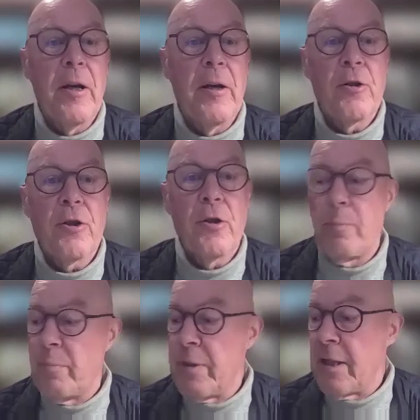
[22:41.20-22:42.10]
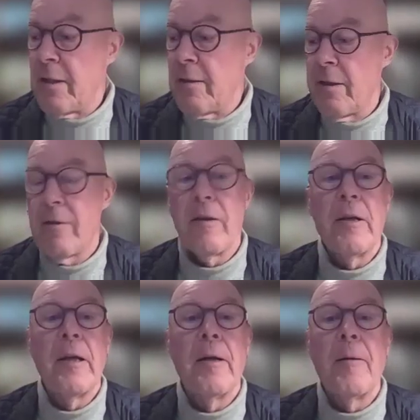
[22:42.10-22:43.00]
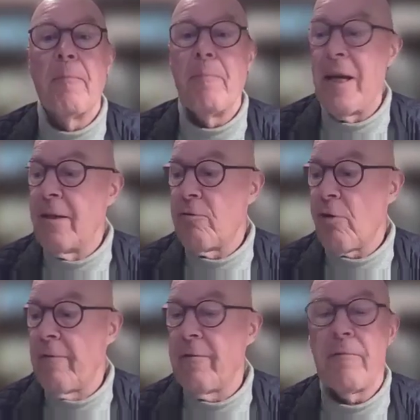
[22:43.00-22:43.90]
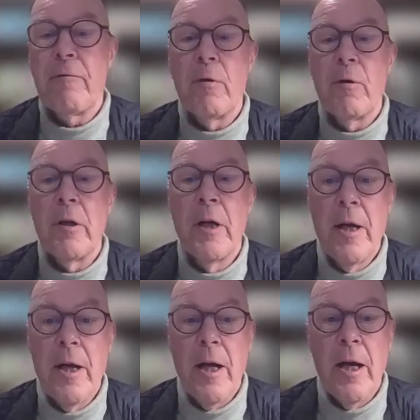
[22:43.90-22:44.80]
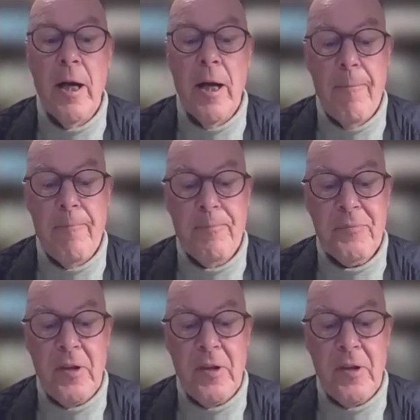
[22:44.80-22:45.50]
should be the main driver for um,